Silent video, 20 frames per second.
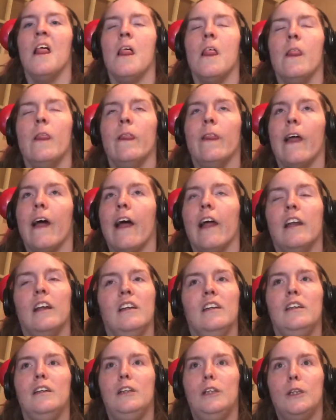
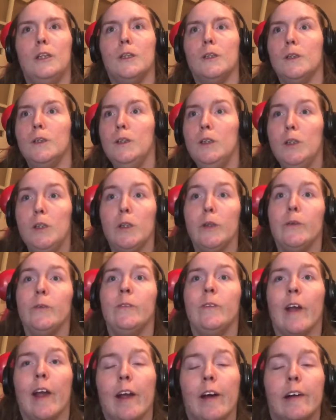than to see
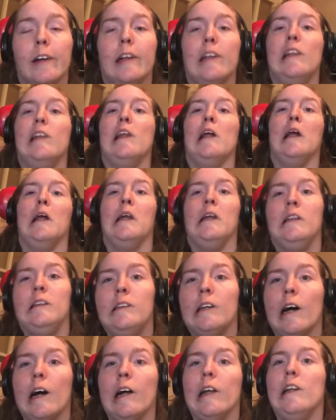parents
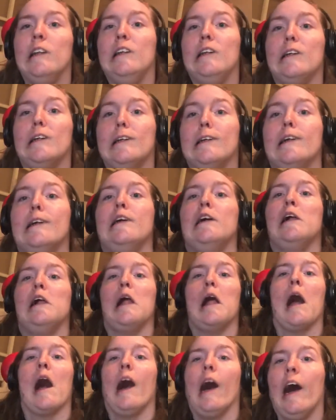trying to
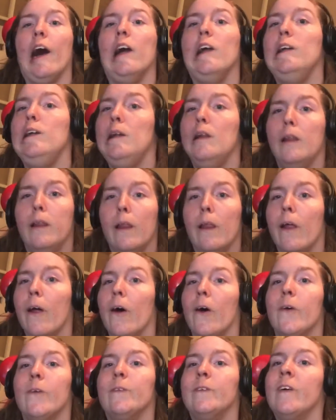hush
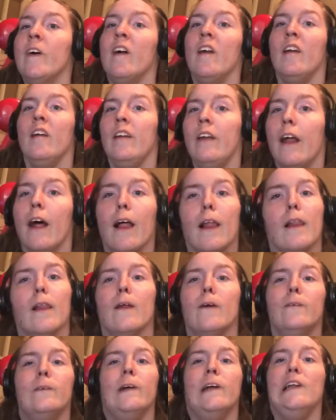them, tell
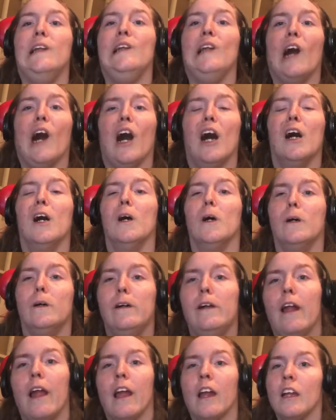them it's not
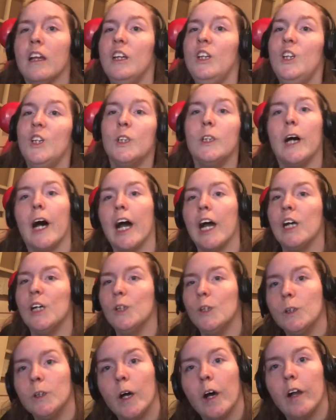okay to ask
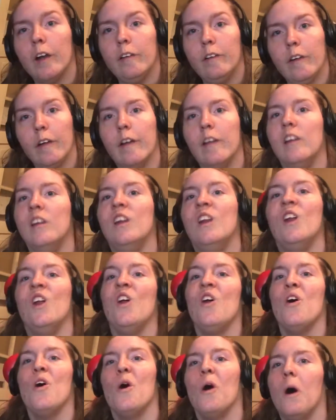questions,
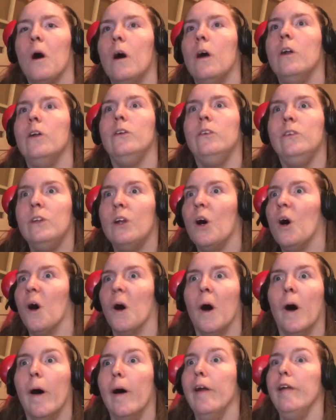
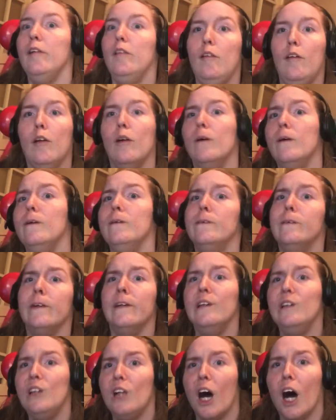or to
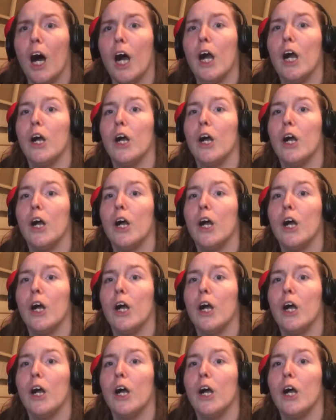even talk